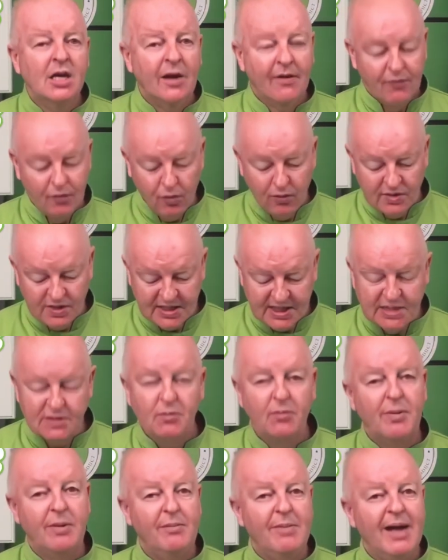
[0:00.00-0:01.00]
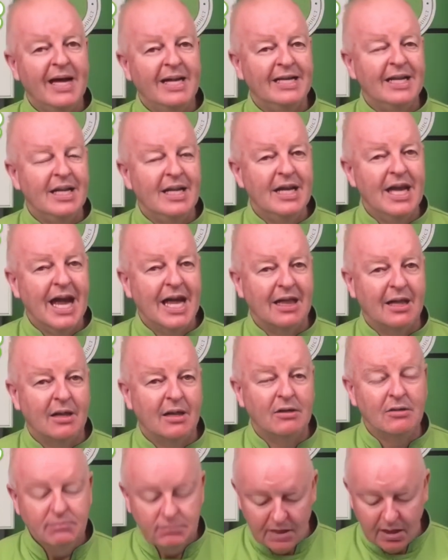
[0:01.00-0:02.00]
Of course, this would be made in
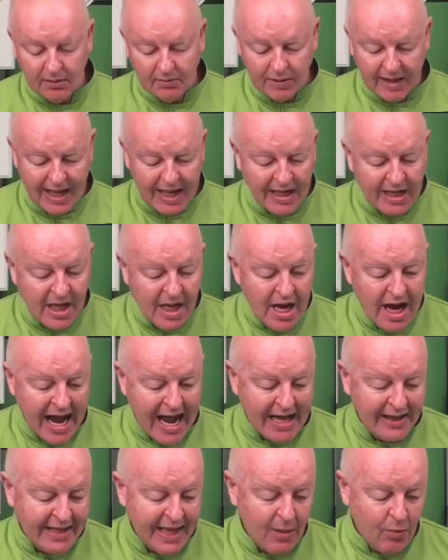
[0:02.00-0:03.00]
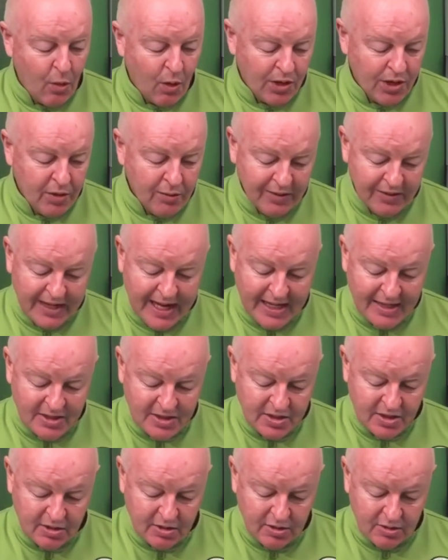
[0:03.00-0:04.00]
yellow, okay? And then what you would then
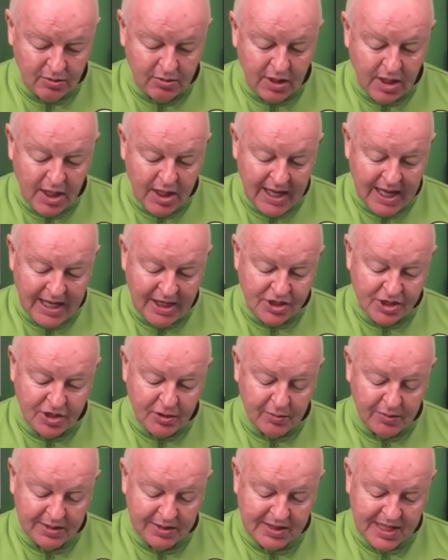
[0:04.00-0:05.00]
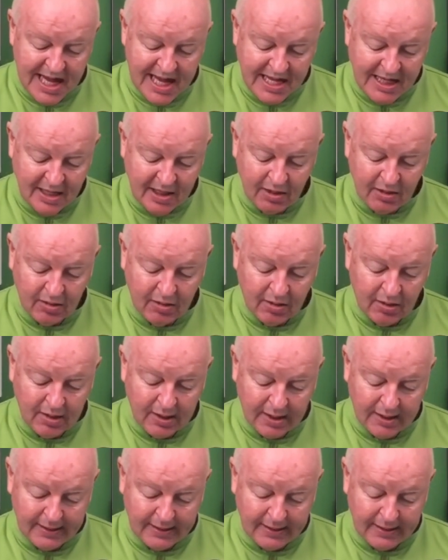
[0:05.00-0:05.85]
do is you would take your,